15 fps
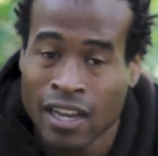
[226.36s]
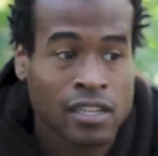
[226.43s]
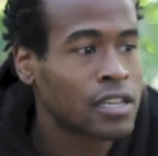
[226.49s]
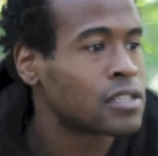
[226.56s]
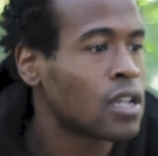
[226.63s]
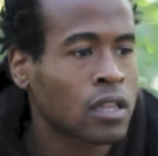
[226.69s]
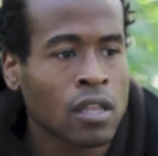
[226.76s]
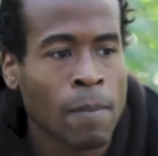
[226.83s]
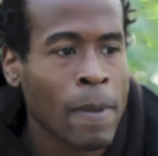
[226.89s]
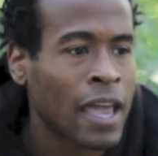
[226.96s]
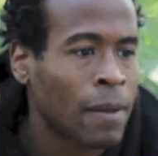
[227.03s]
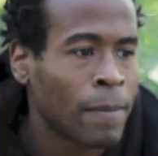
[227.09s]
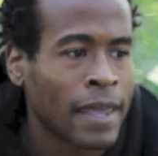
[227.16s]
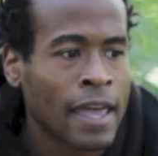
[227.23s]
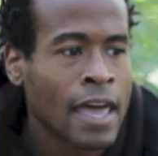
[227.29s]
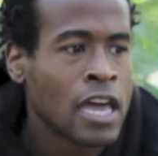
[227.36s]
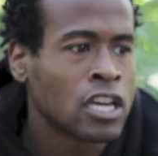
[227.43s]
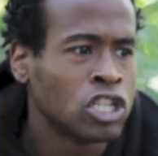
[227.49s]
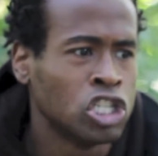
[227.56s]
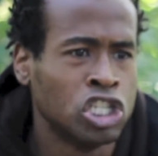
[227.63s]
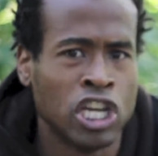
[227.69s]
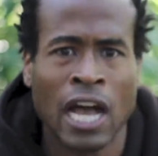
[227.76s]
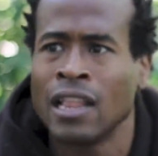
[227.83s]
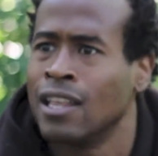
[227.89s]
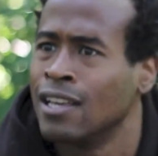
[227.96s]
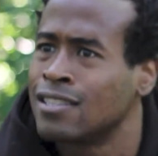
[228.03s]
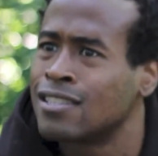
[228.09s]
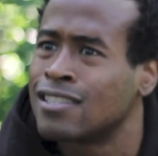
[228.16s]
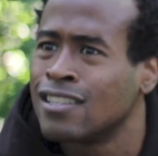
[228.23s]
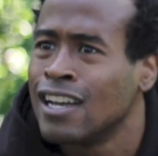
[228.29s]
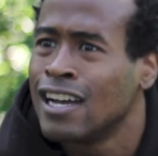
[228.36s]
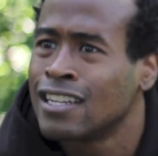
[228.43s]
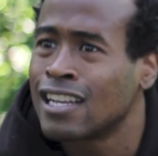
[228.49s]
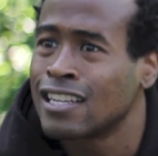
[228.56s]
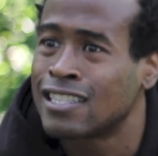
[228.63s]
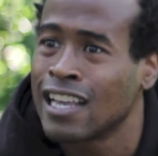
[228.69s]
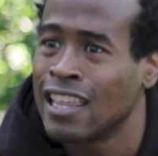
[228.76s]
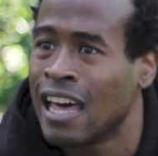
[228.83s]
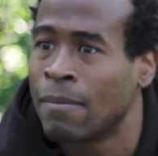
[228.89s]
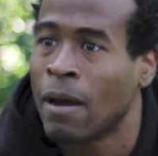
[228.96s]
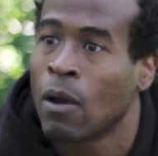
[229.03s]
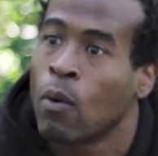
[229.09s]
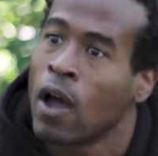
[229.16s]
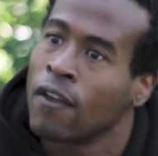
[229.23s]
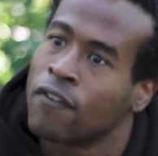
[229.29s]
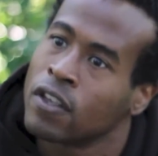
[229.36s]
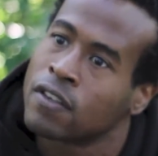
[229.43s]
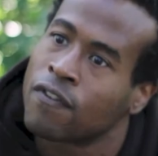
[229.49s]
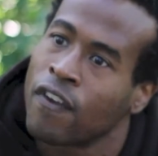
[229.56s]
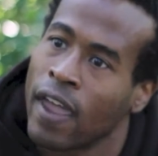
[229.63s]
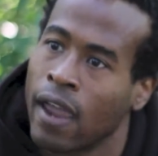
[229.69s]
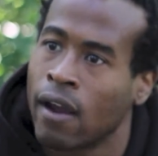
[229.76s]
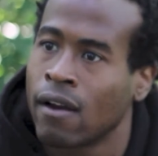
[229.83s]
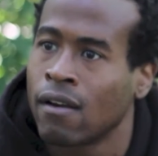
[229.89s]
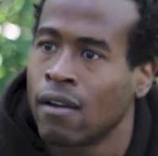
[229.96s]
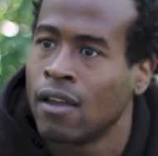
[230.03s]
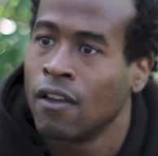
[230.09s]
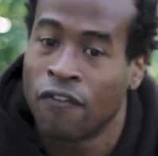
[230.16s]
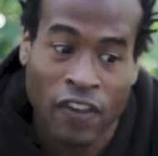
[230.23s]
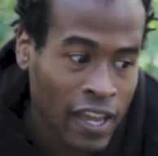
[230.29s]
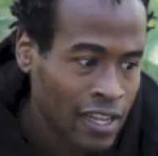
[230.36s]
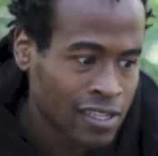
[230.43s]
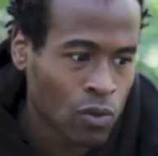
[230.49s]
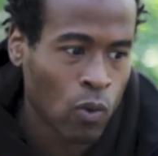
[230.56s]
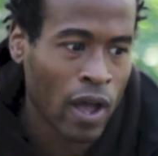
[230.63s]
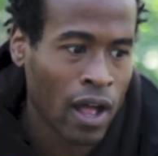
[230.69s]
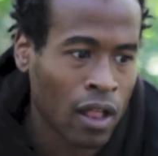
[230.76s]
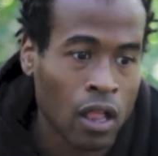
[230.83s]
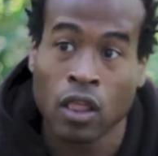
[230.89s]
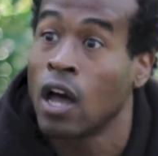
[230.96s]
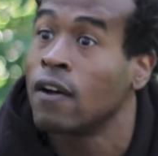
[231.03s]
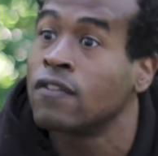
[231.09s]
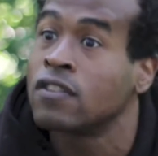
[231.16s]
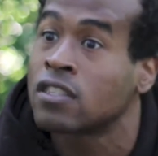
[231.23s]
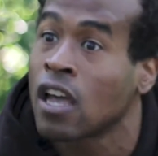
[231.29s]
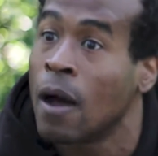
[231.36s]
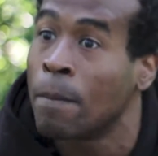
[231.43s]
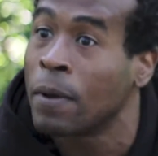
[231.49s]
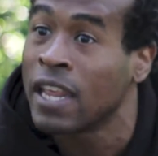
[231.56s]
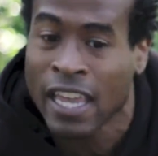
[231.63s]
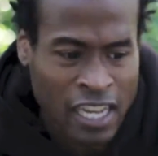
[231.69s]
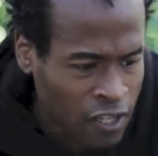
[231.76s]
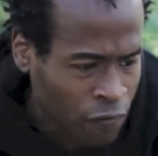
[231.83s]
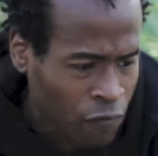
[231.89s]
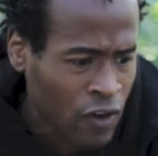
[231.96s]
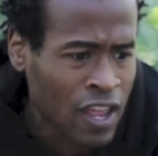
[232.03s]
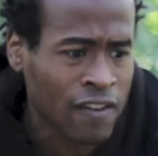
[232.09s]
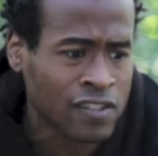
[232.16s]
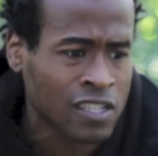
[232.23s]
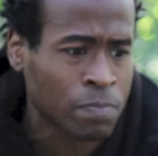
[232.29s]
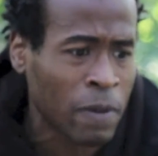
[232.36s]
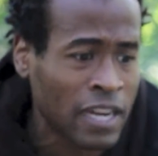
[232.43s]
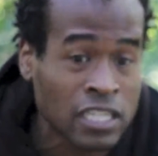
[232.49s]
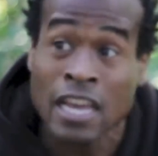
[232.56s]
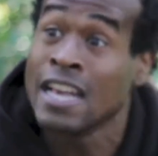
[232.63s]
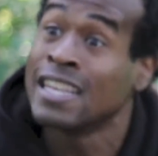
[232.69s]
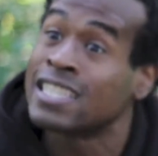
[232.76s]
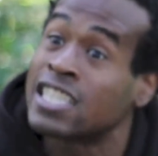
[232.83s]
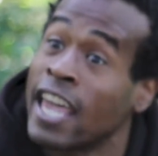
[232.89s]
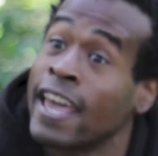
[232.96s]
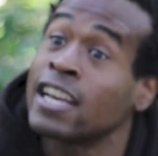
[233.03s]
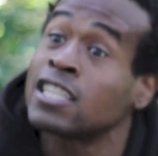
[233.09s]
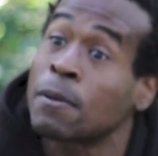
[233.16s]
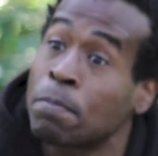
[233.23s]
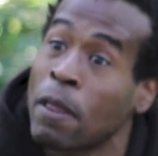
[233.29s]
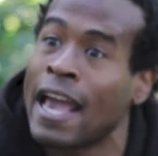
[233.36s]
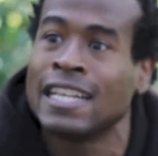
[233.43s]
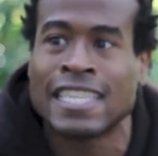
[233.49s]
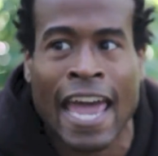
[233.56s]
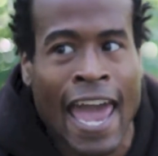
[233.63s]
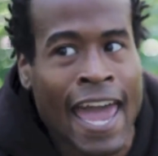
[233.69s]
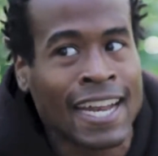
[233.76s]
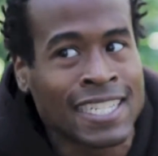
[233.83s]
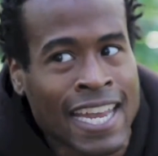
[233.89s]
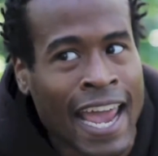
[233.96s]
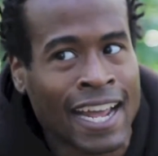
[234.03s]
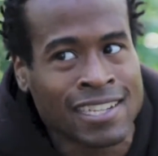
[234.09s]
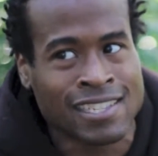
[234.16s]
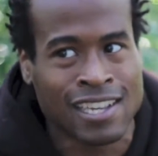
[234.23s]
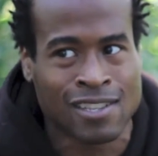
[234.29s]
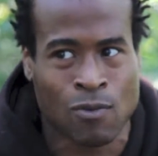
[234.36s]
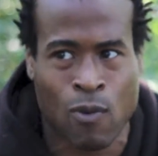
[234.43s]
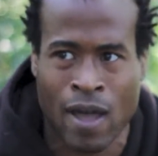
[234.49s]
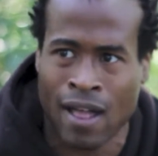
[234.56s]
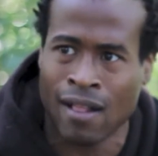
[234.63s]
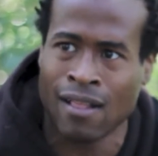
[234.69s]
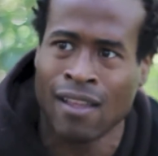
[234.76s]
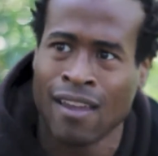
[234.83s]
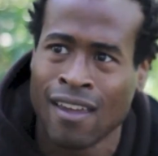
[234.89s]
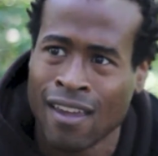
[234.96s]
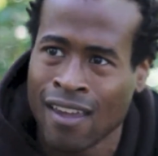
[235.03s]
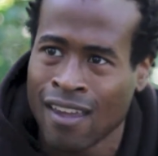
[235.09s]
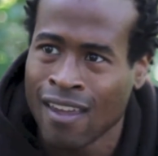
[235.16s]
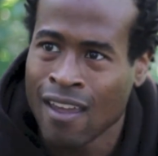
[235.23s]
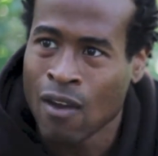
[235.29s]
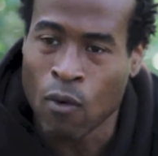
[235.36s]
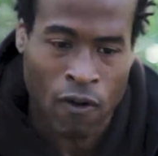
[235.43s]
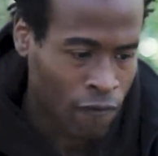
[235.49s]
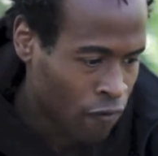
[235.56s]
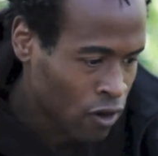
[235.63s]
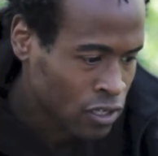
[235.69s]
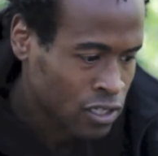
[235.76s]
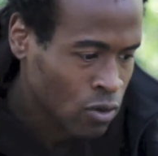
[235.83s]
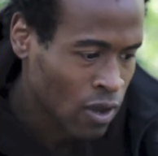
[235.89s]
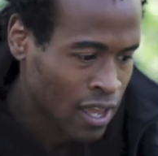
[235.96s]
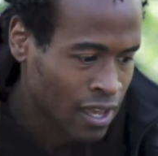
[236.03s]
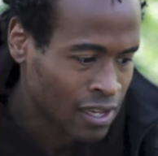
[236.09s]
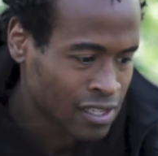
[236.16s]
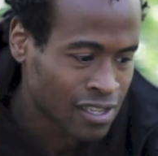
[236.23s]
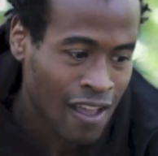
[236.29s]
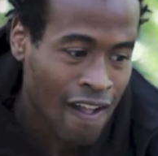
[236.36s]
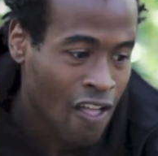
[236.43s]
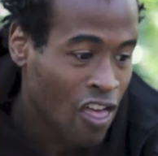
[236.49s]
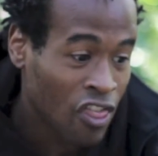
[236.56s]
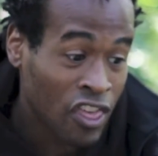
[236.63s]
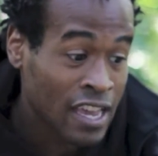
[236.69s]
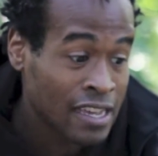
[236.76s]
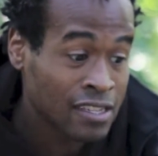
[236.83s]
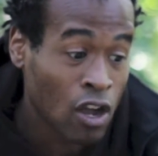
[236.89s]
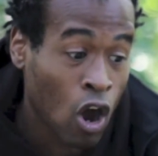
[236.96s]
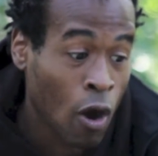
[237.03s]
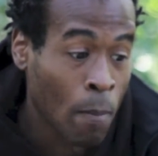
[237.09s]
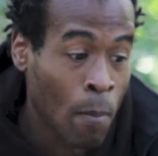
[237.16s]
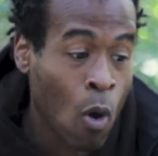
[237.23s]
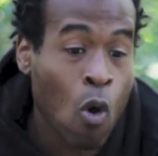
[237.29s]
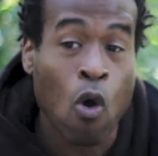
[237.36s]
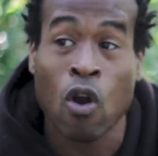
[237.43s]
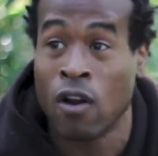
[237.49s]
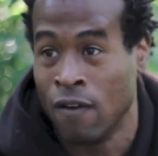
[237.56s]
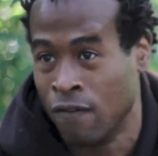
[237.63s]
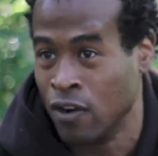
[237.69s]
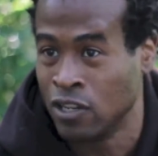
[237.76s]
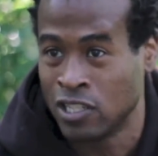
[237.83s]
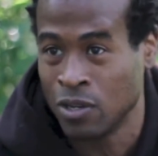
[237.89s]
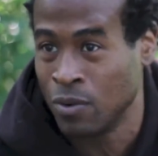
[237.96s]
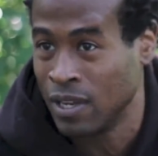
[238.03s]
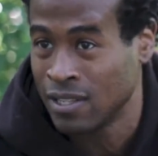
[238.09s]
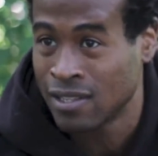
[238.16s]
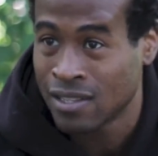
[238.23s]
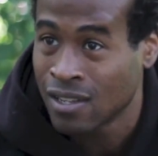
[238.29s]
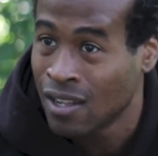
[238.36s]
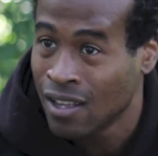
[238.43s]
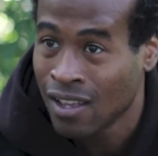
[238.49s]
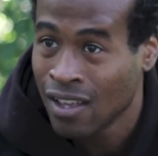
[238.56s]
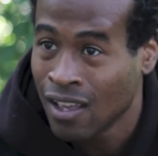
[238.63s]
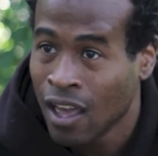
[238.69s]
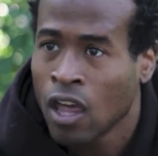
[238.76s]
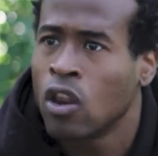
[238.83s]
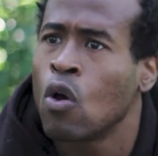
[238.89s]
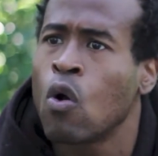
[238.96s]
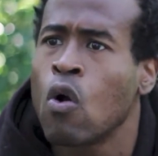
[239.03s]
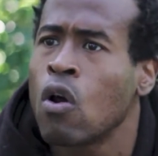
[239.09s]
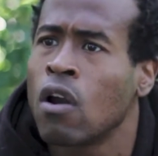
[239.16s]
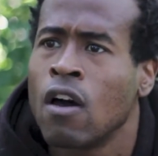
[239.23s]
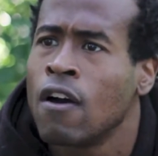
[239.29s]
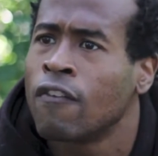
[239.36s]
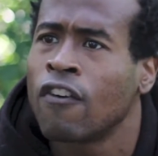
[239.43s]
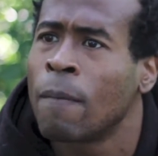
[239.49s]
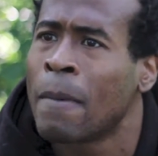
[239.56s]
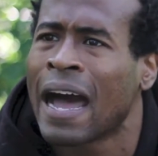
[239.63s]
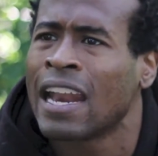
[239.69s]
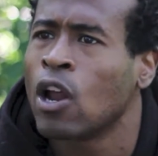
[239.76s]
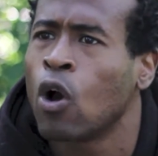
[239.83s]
'Tis not to make me jealous to say that my wife is fair, feeds well, loves company, is free of speech, sings, plays, and dances well. Where virtue is, these are more virtuous. Nor from mine